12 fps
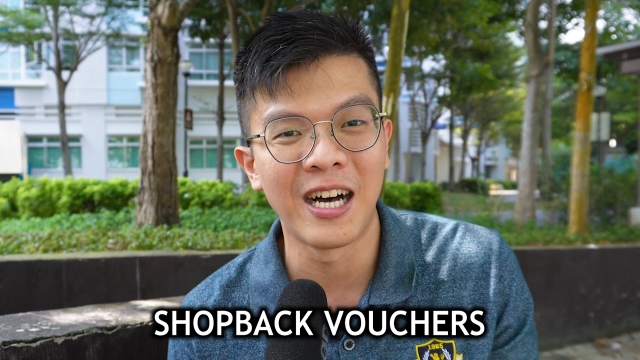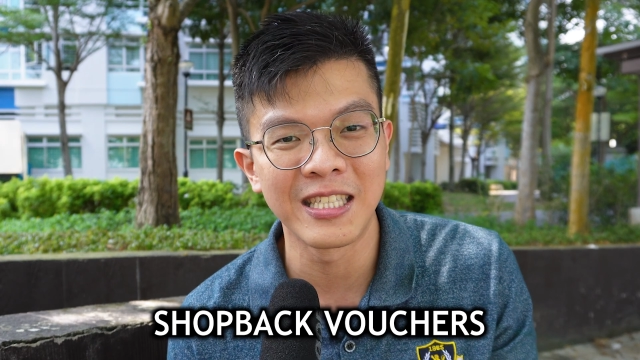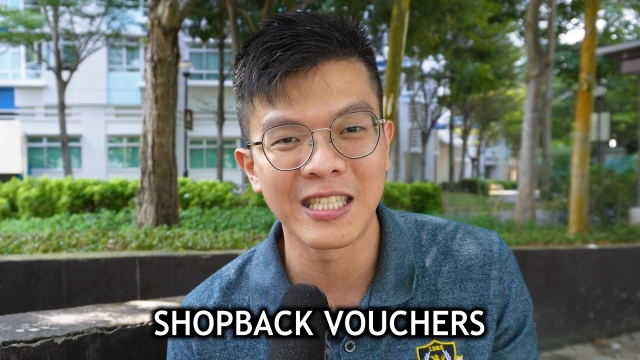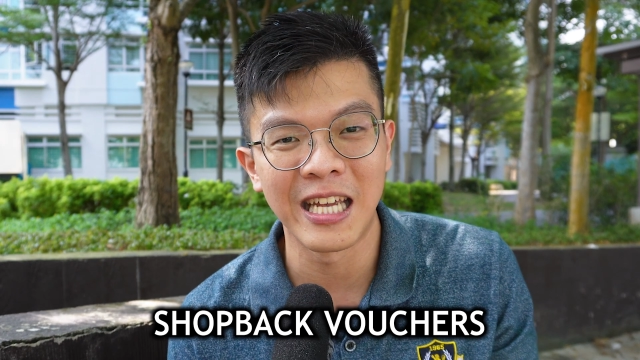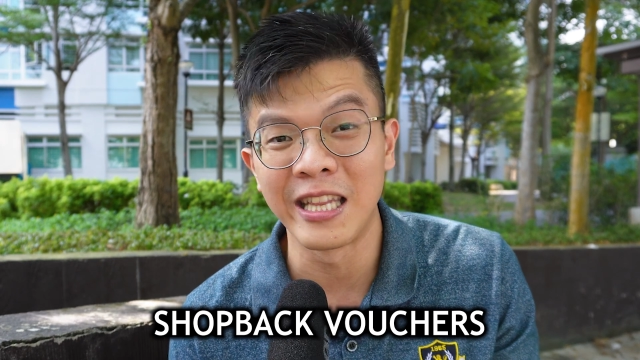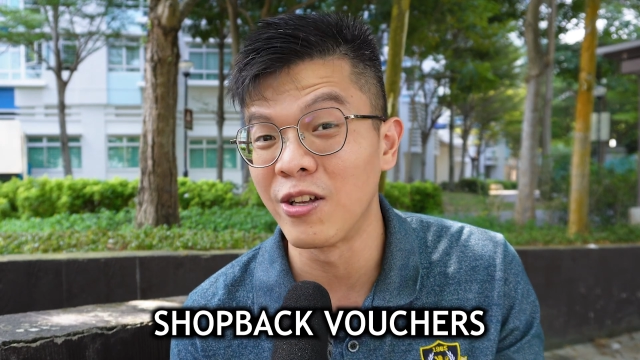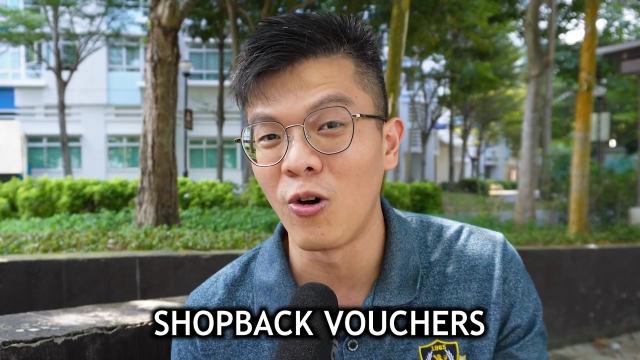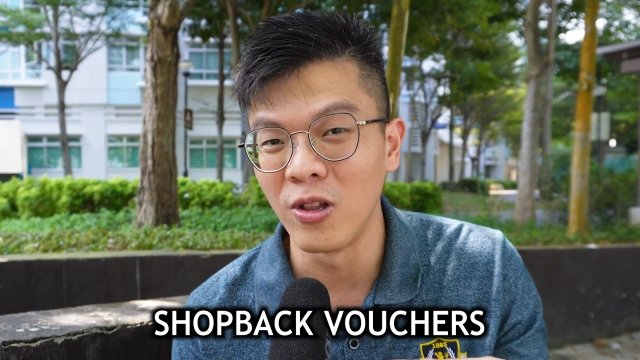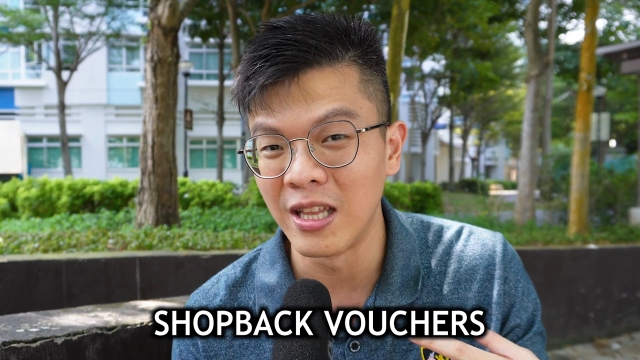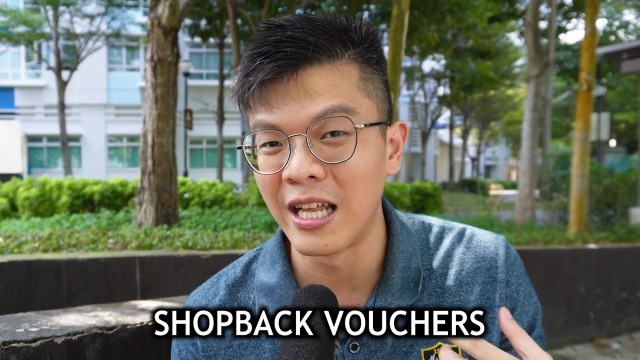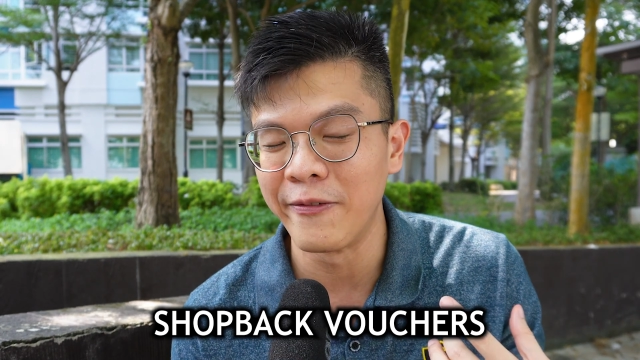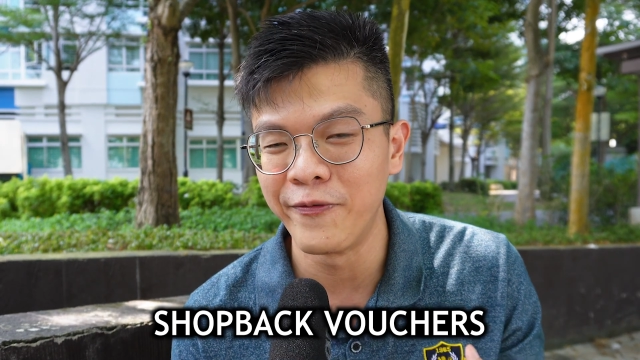cards and
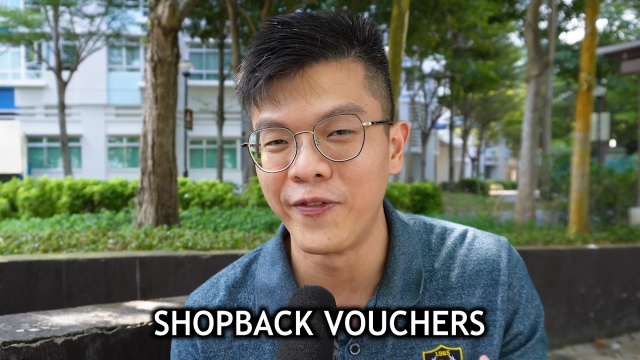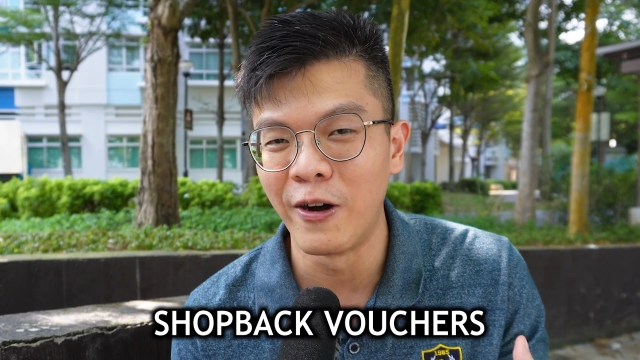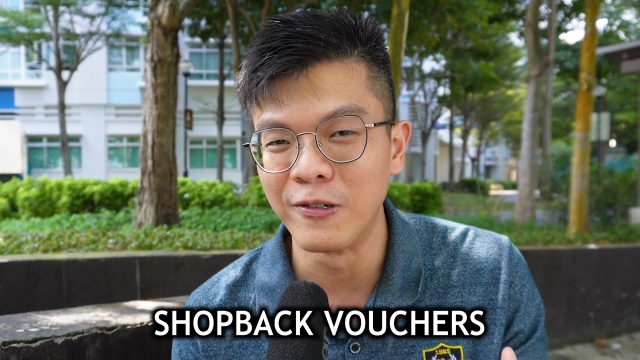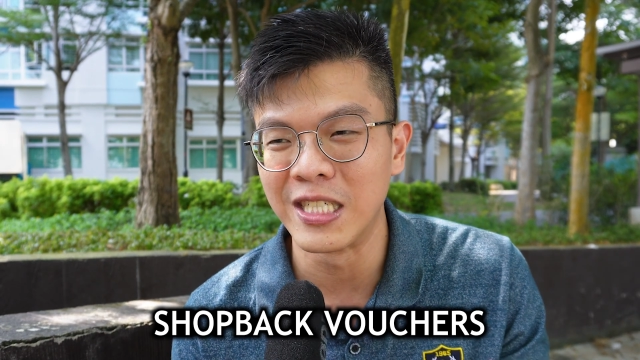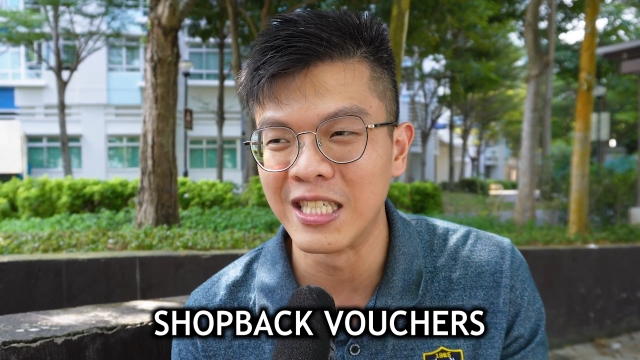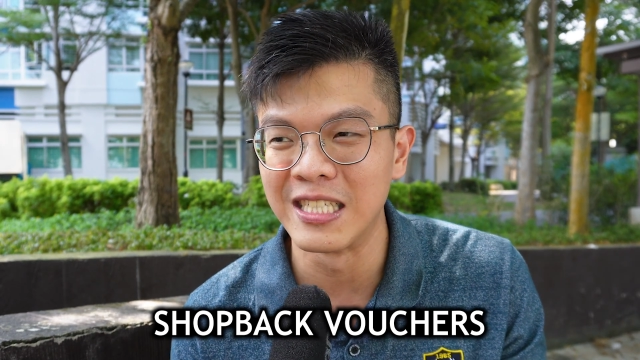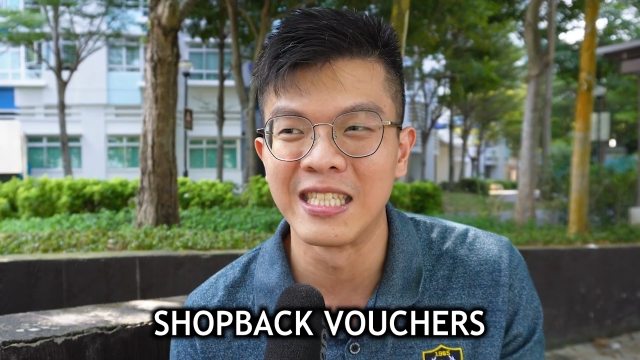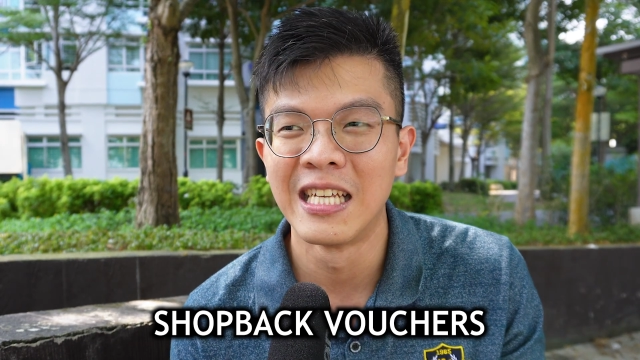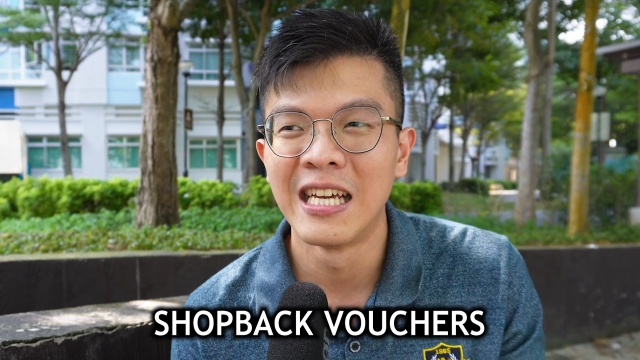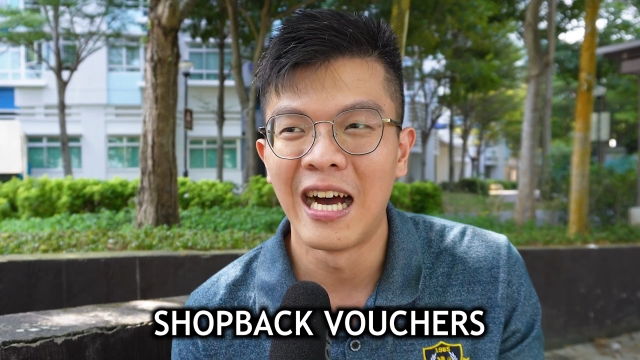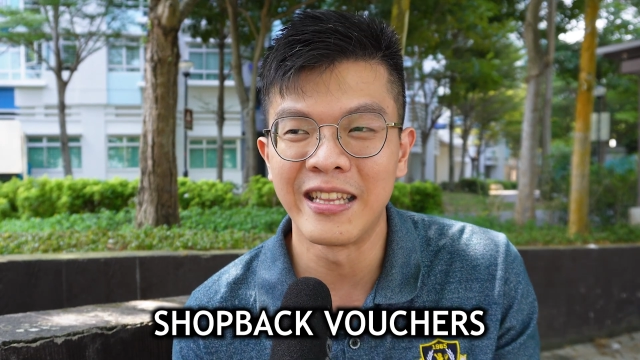online vouchers.